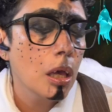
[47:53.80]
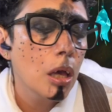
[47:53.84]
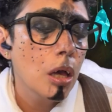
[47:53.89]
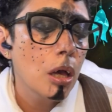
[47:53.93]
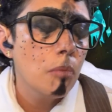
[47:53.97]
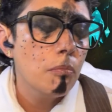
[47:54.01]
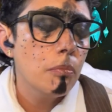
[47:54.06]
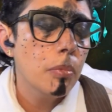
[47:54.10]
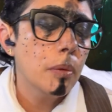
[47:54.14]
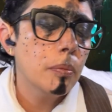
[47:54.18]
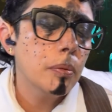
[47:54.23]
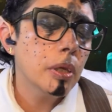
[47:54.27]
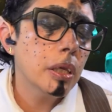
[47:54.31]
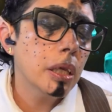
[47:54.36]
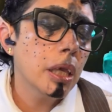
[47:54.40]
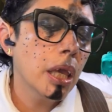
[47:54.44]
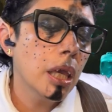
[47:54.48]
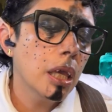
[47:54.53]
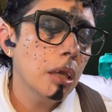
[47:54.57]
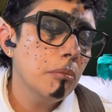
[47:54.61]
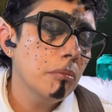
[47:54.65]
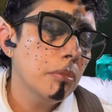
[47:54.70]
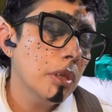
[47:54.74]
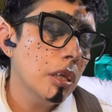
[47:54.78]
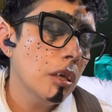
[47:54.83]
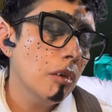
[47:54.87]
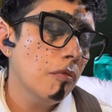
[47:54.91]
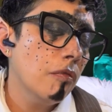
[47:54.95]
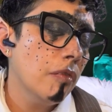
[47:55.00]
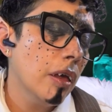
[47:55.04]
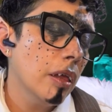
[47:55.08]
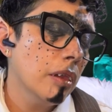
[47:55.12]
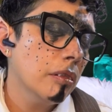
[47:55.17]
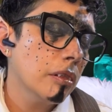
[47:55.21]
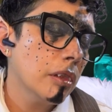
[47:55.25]
but became the
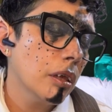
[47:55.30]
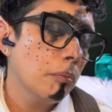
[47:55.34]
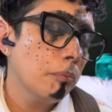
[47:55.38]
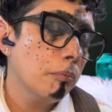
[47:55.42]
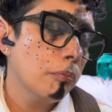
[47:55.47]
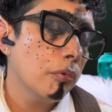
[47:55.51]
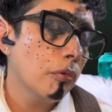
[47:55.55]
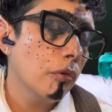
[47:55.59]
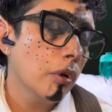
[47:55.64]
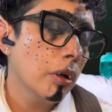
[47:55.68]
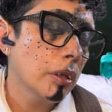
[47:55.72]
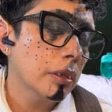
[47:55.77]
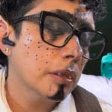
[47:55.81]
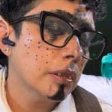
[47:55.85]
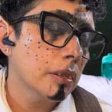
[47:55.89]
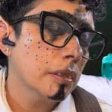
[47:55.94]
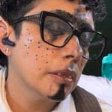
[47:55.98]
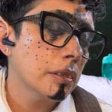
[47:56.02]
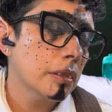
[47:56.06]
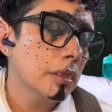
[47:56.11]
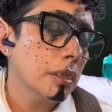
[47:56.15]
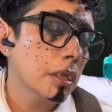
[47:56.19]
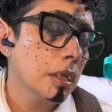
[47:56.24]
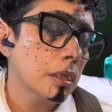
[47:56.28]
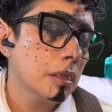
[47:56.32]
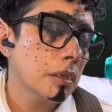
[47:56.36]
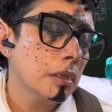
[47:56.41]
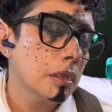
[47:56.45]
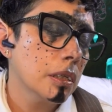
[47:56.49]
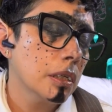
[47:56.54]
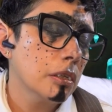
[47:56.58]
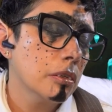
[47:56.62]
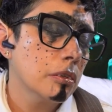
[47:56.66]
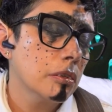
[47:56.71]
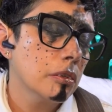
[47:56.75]
event that brought the
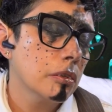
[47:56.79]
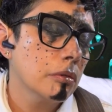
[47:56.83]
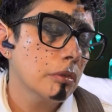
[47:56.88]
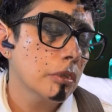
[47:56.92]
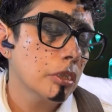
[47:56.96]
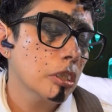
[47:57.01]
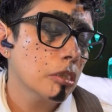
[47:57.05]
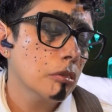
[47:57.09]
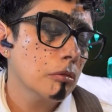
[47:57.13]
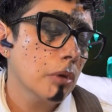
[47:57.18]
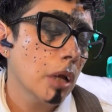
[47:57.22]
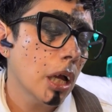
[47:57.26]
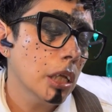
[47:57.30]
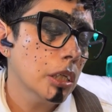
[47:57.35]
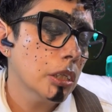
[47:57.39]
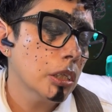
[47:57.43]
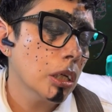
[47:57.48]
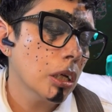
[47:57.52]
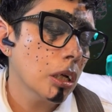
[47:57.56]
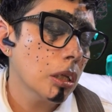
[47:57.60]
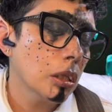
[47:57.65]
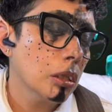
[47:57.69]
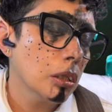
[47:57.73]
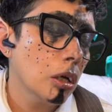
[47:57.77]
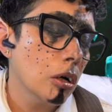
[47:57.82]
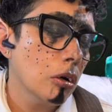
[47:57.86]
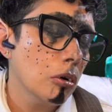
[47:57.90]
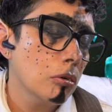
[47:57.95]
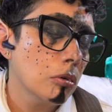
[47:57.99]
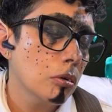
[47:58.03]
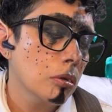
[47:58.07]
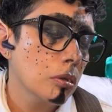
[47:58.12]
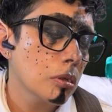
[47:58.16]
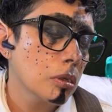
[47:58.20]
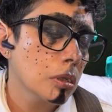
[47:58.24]
60s to a tragic
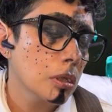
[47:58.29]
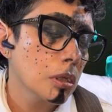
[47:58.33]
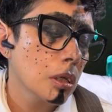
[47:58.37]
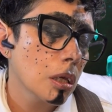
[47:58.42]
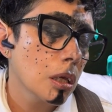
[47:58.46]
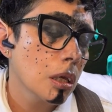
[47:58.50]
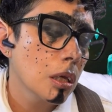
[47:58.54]
close.